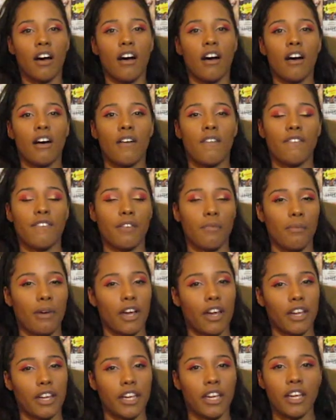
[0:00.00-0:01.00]
um, for
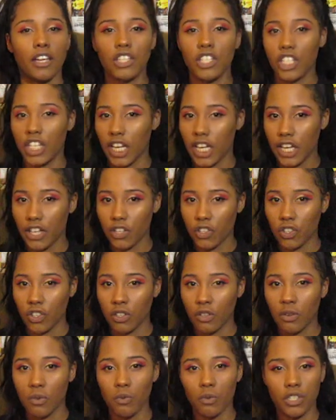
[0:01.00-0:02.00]
my
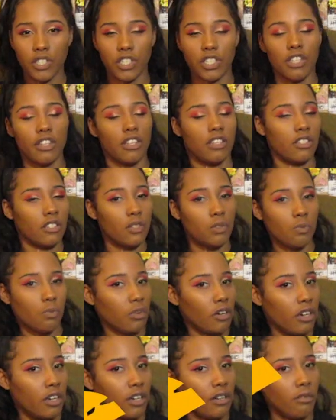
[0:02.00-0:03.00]
channel, which this is
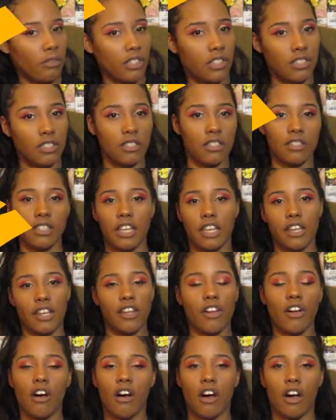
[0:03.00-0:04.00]
one, which is
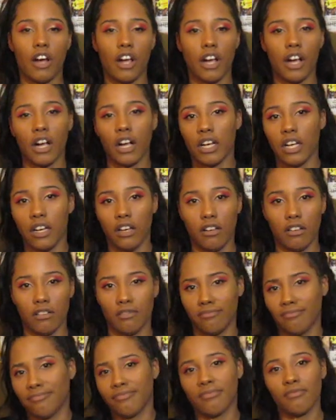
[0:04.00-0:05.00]
NAR,
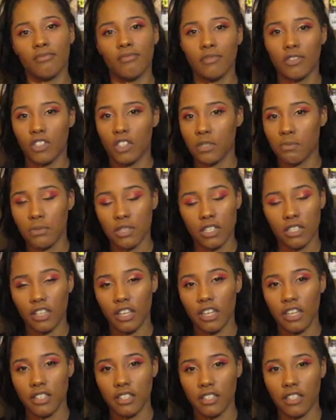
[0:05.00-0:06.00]
um, just
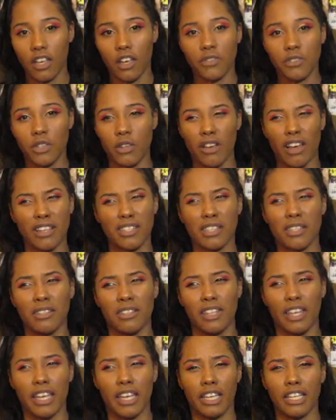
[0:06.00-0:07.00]
miscellaneous stuff, so you guys
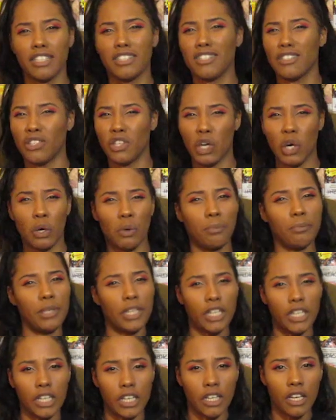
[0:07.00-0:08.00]
could like get to know
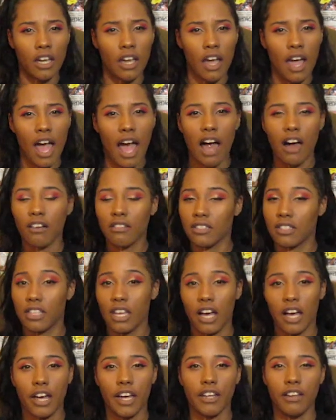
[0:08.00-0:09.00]
me
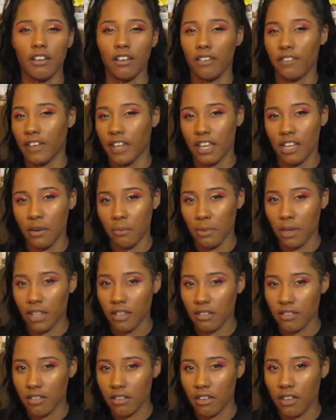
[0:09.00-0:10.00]
outside of anime
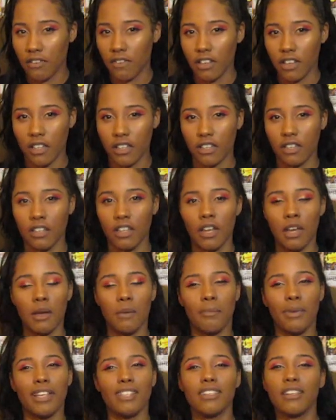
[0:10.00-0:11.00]
and stuff, and
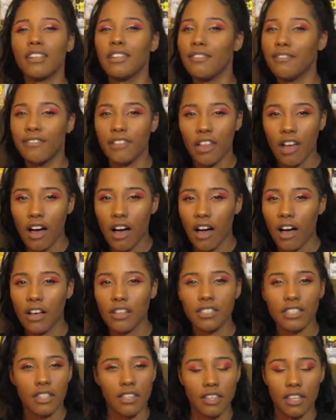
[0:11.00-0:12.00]
basically
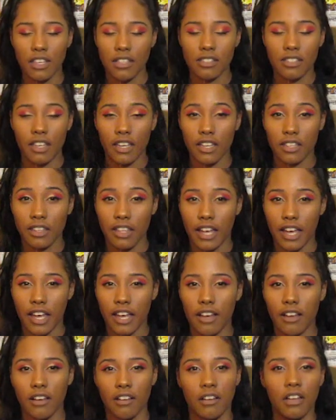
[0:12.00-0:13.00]
vlogs and things like
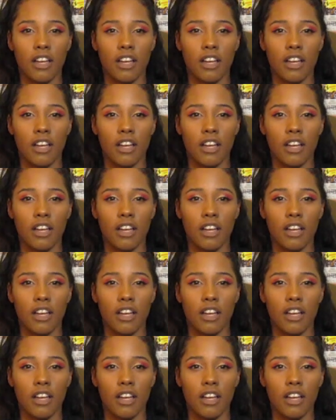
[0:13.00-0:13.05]
that.